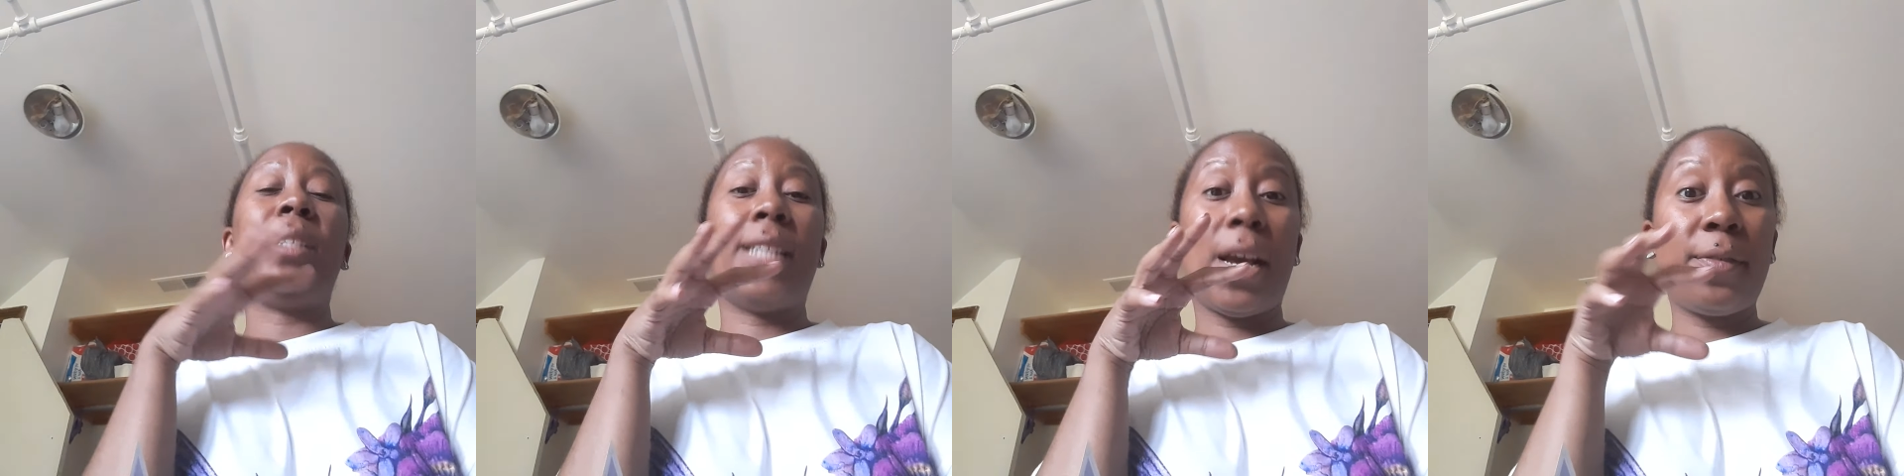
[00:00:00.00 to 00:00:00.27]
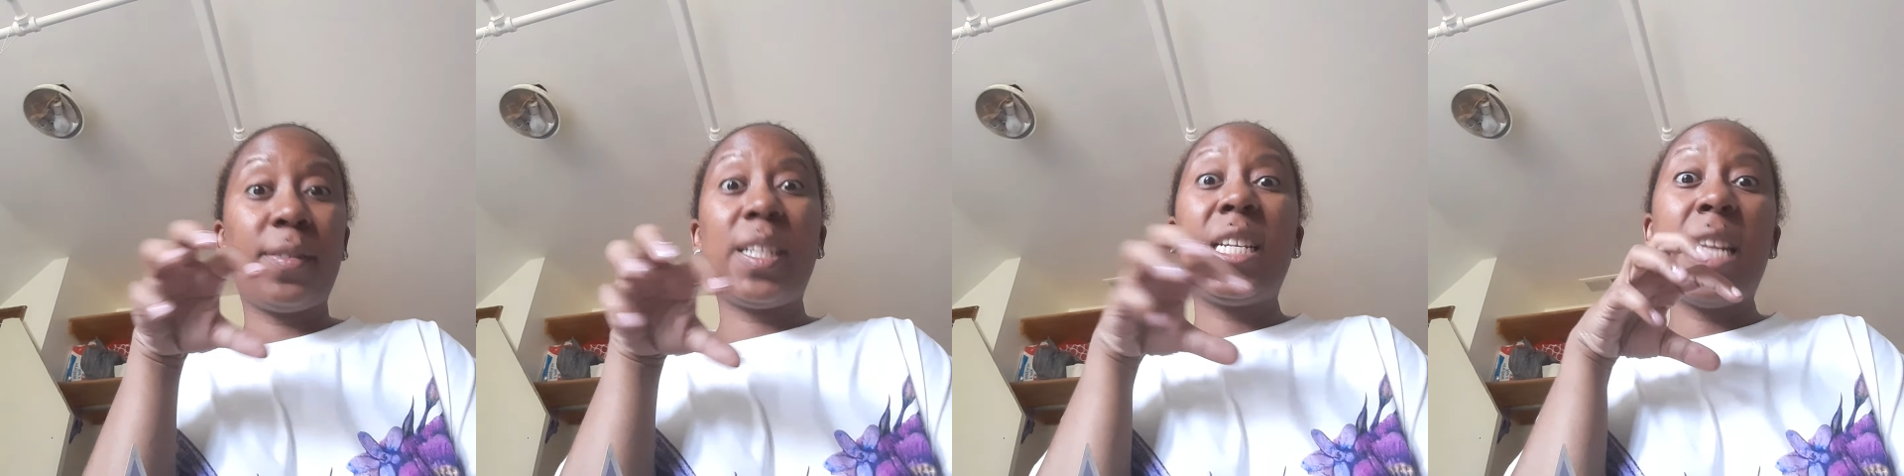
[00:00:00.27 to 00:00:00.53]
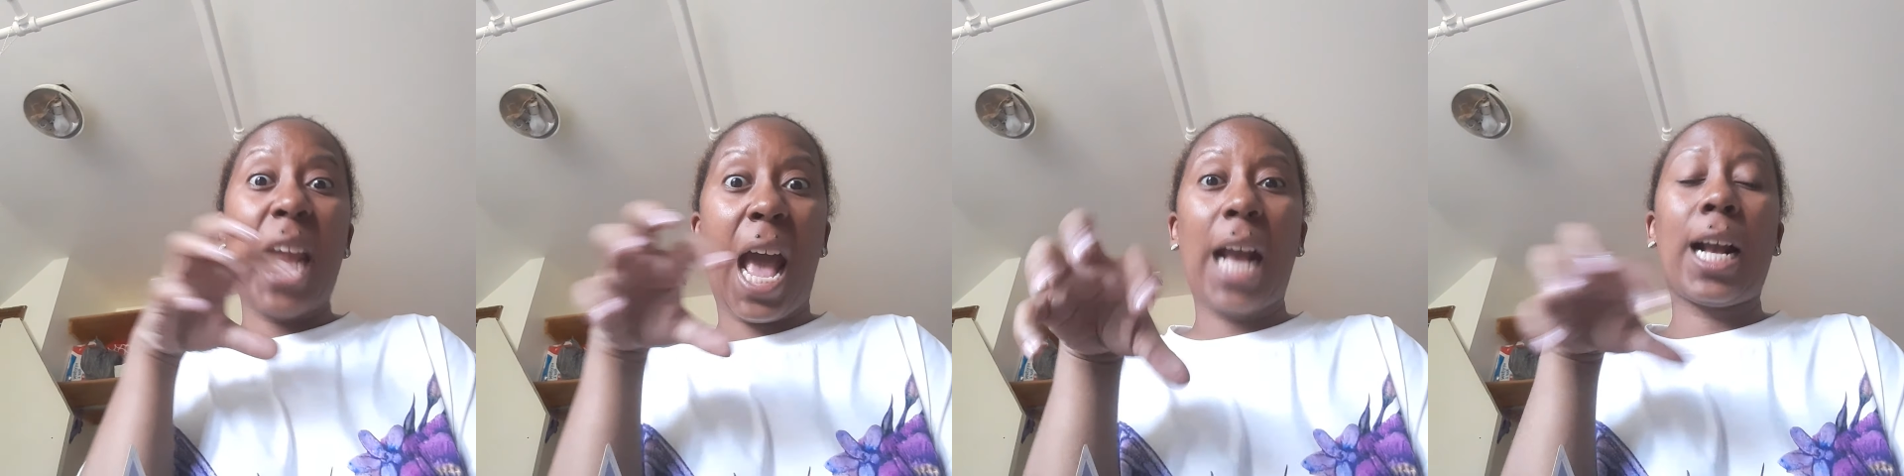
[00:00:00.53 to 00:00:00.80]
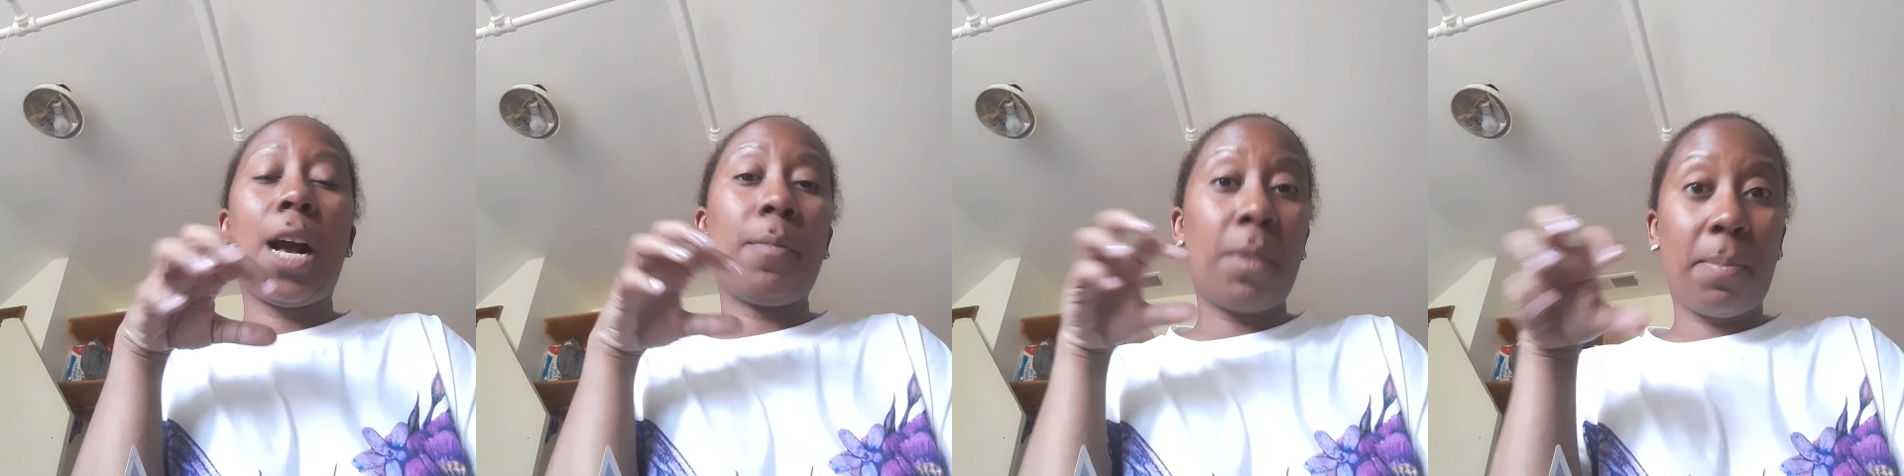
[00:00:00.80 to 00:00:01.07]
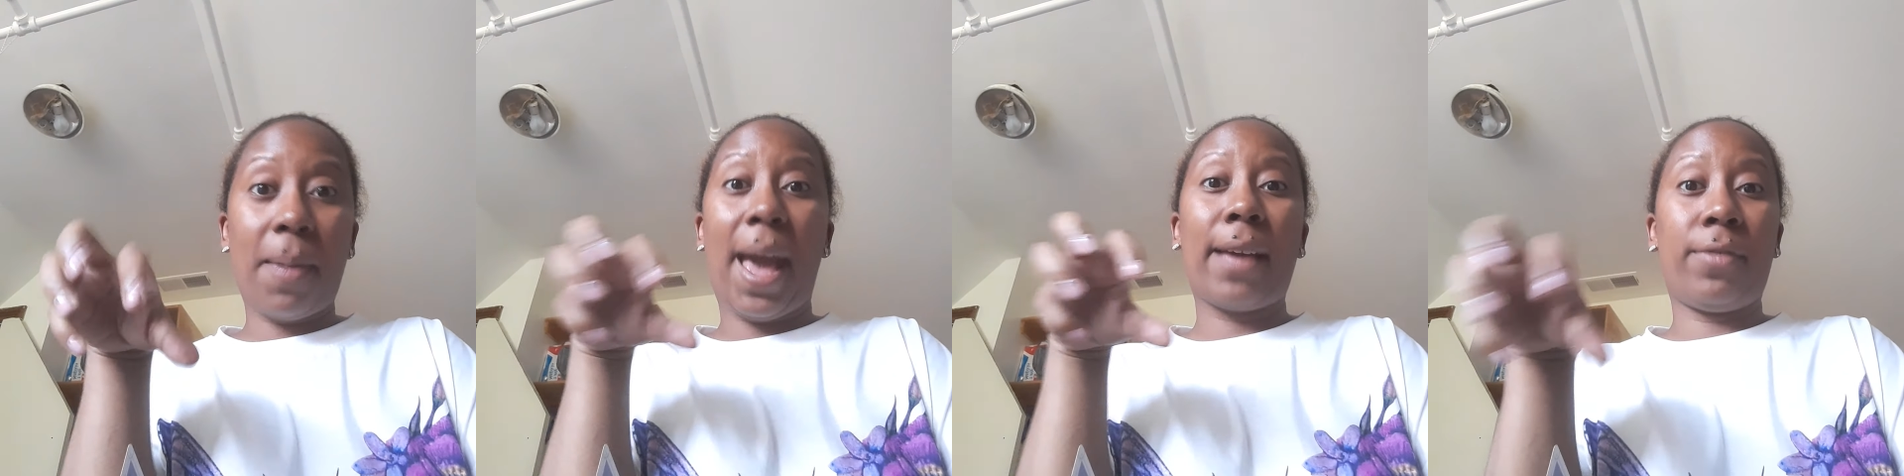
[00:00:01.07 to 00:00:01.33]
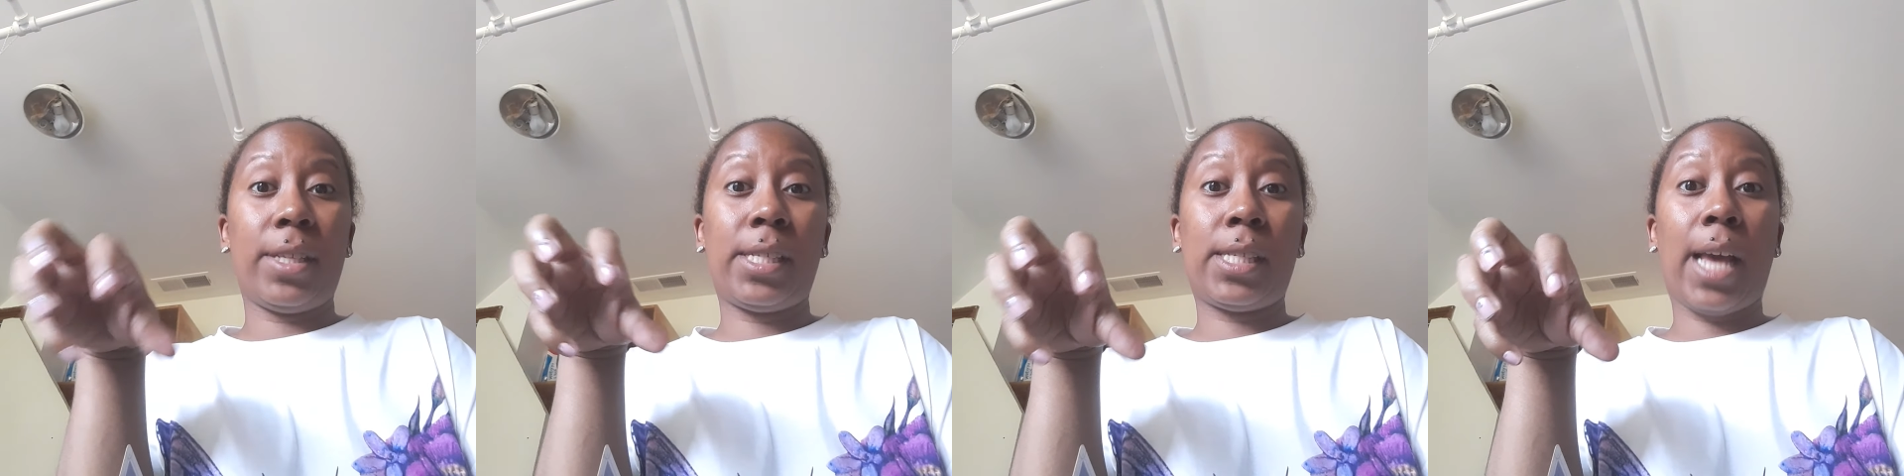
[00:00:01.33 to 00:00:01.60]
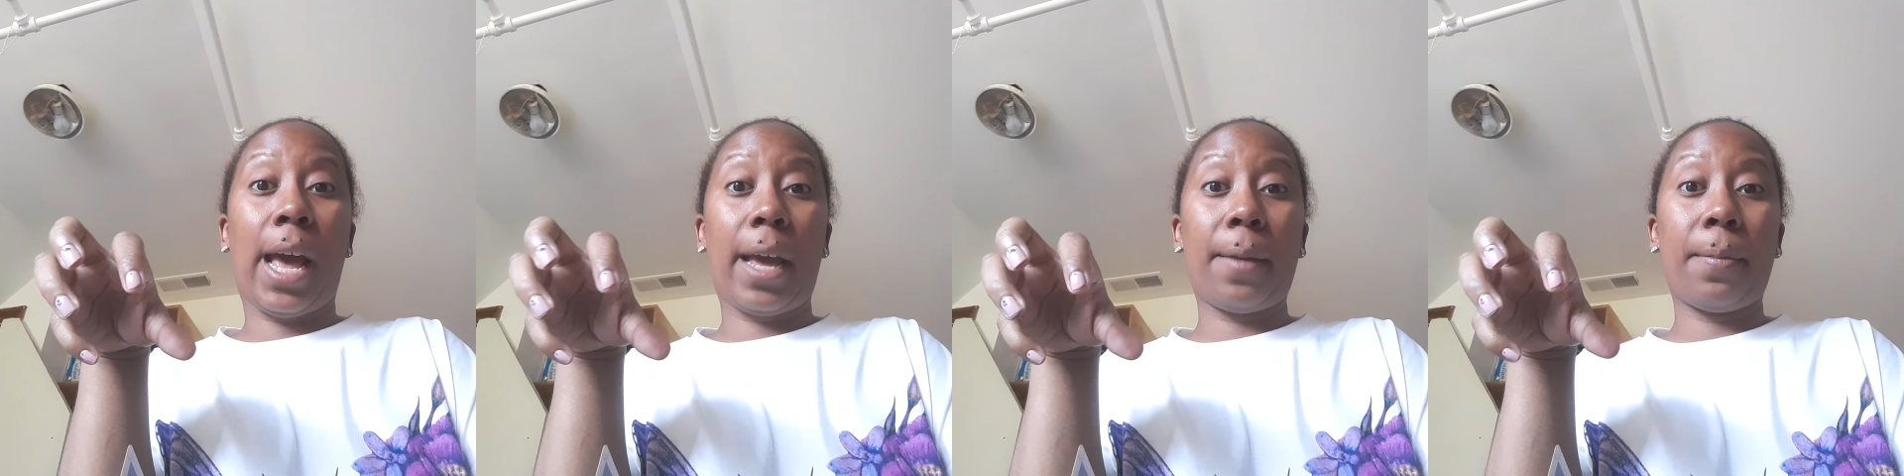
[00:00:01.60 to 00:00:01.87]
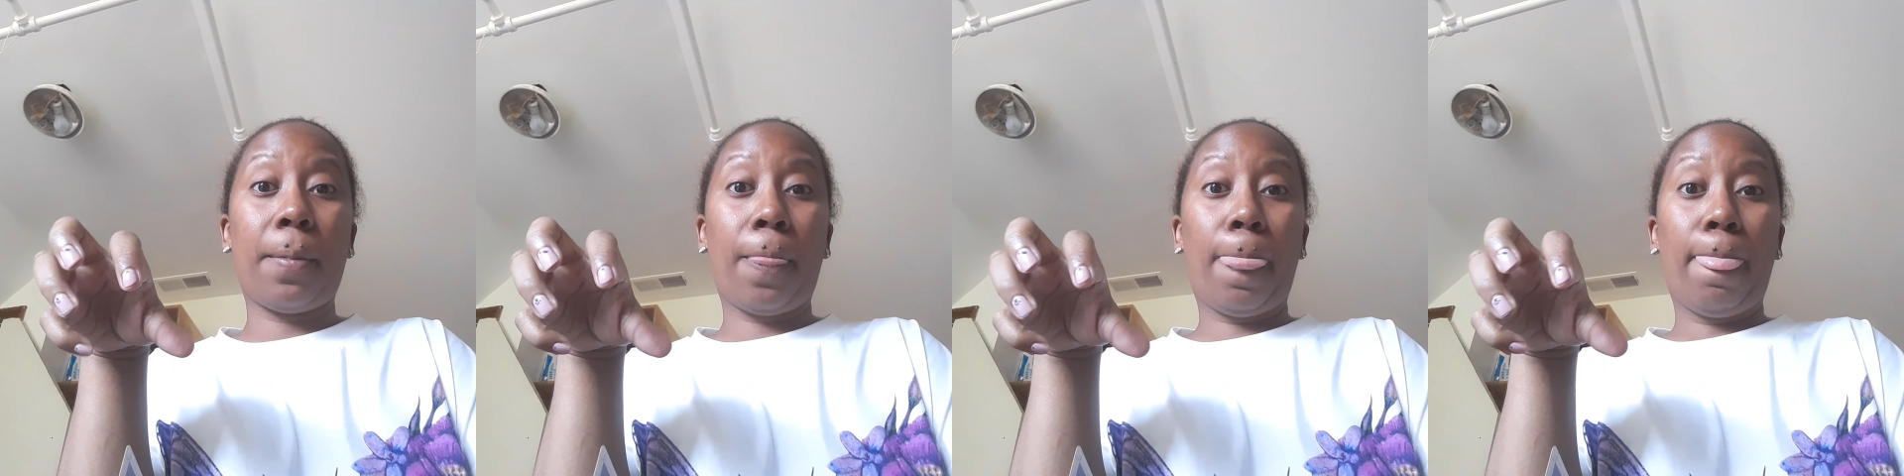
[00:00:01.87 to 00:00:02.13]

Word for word: definitely not coming back this time